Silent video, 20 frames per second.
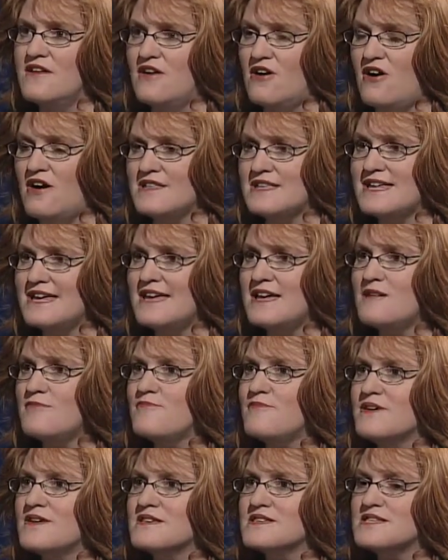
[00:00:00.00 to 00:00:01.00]
on
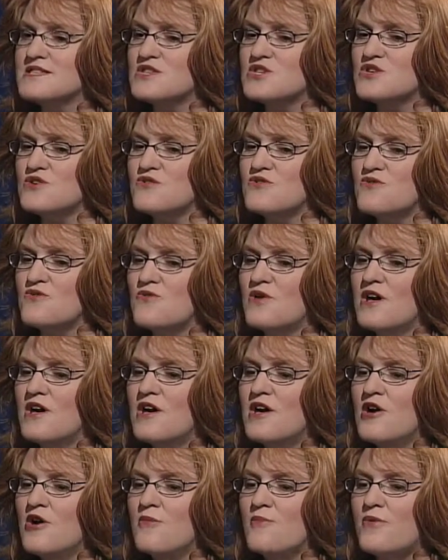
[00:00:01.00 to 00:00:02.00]
campus to
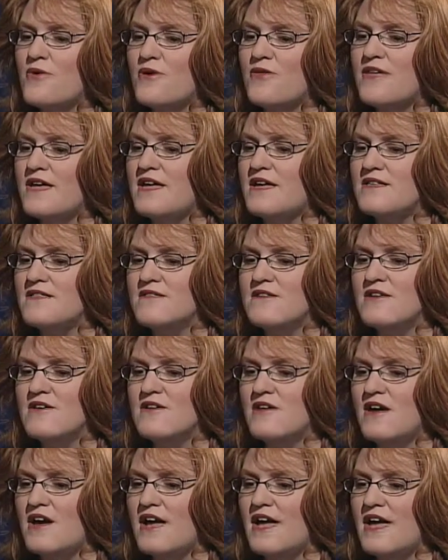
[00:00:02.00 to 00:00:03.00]
put in
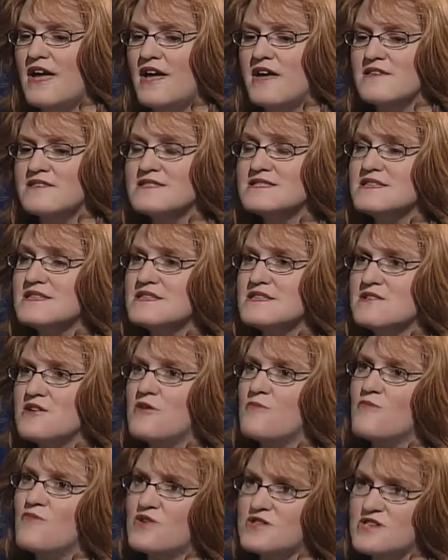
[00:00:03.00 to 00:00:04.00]
a
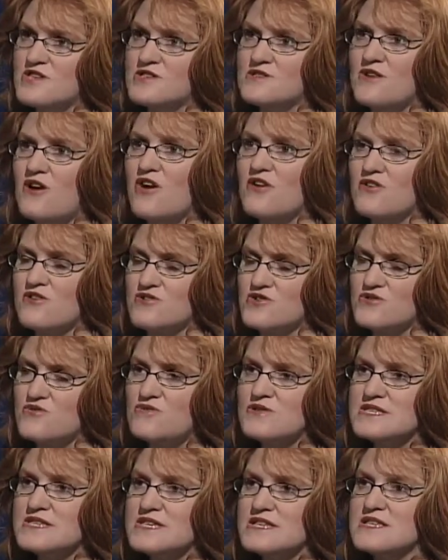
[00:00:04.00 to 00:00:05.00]
system, which is our
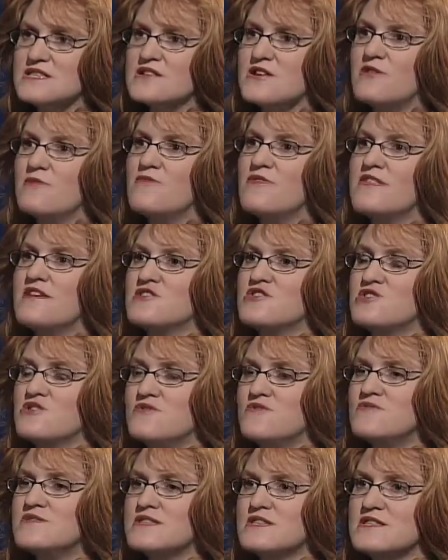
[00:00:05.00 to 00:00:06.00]
control system, that
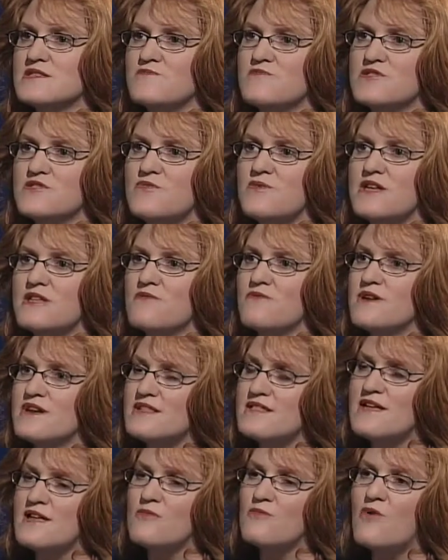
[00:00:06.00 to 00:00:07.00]
chooses between
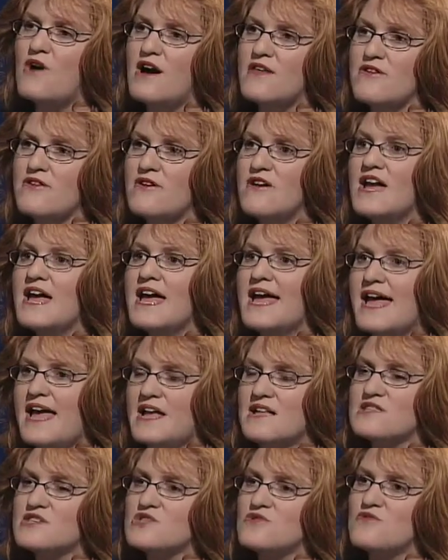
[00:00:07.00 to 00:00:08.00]
reclaimed water
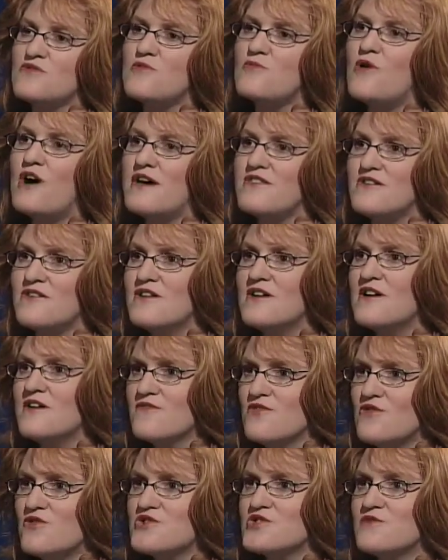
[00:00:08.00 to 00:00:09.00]
and stormwater.
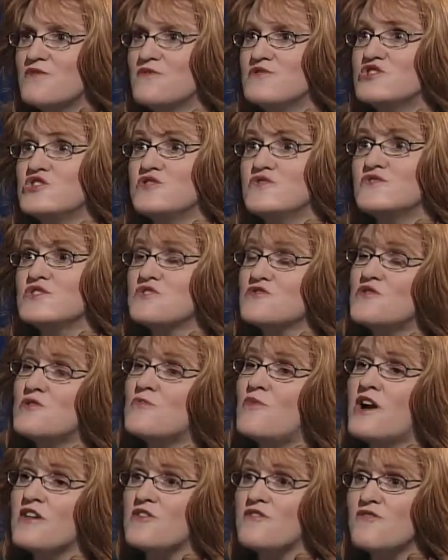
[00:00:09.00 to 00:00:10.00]
Of course, we would choose
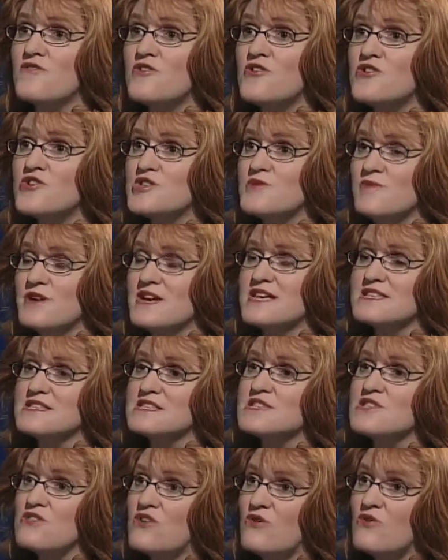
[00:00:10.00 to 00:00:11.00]
stormwater first because
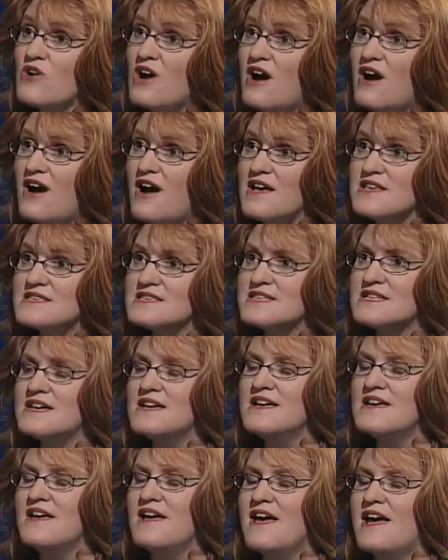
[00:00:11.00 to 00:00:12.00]
it's low cost
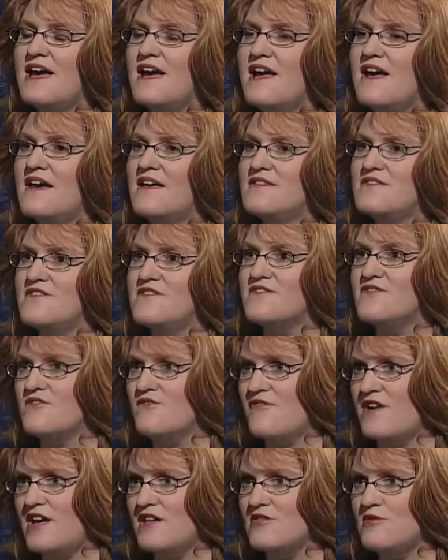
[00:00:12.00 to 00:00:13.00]
and it's
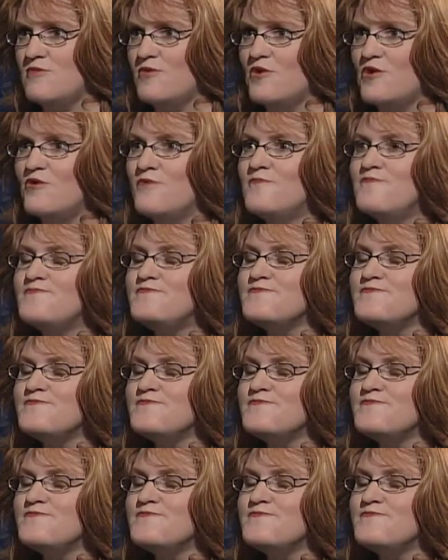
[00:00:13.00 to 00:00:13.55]
available.